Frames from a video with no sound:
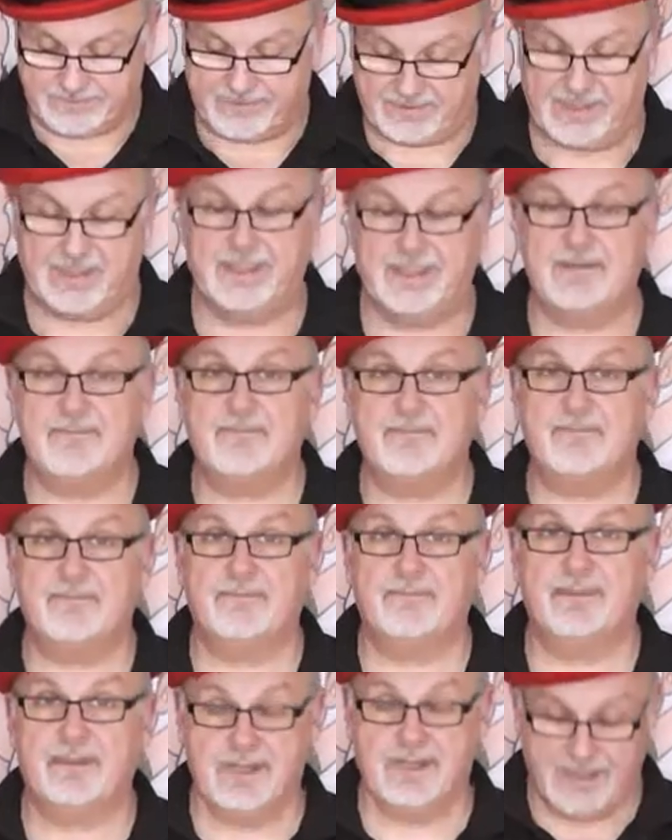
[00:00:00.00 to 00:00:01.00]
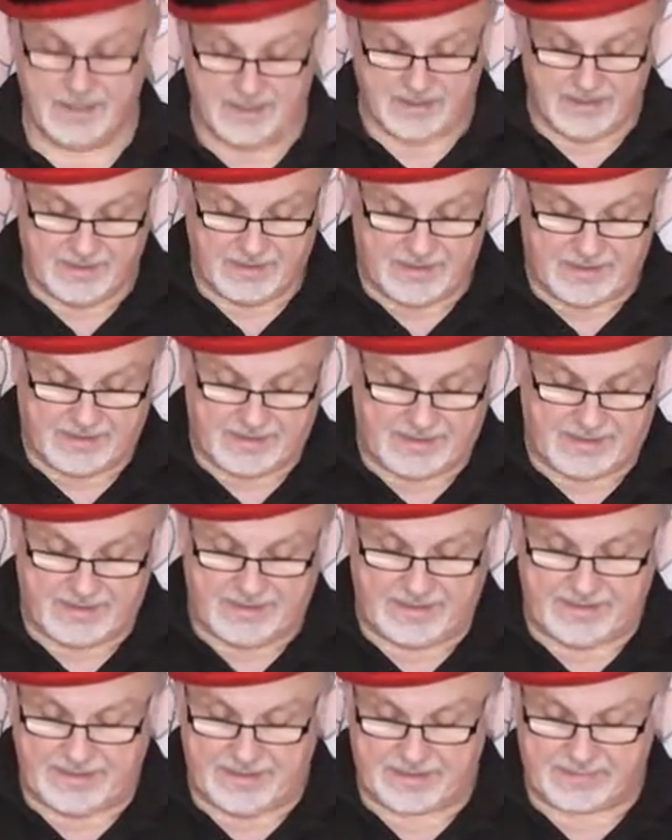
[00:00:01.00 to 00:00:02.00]
Okay? Now
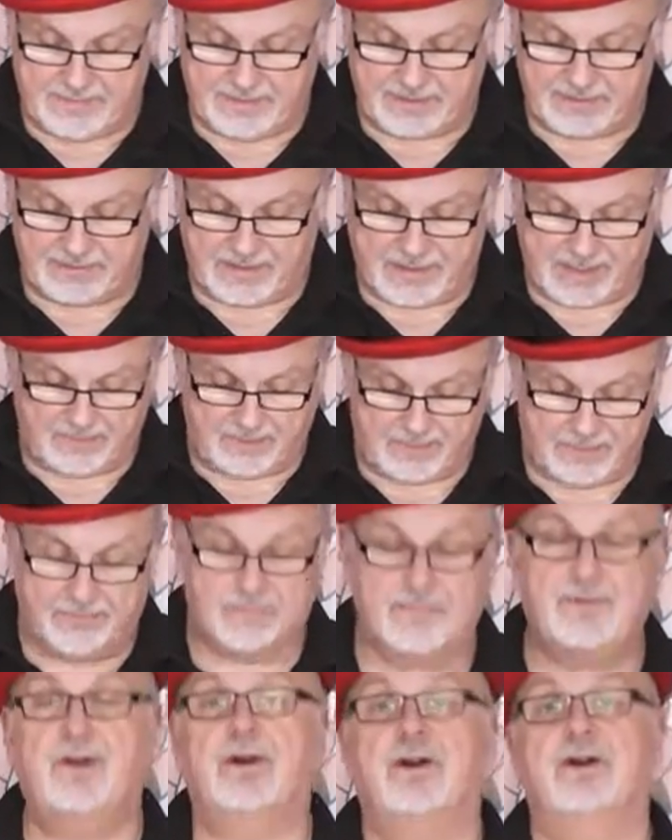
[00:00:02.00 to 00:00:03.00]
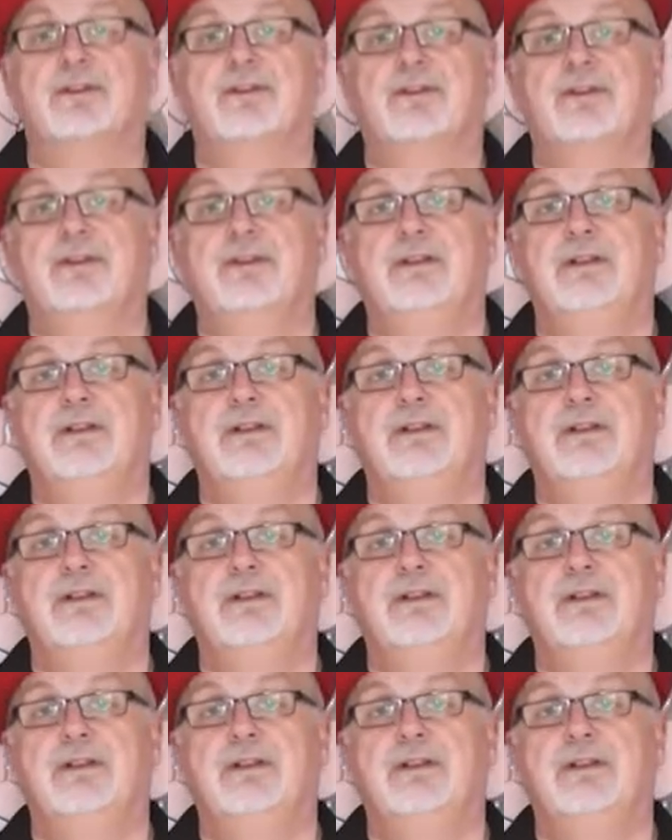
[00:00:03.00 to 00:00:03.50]
in this middle cup you've got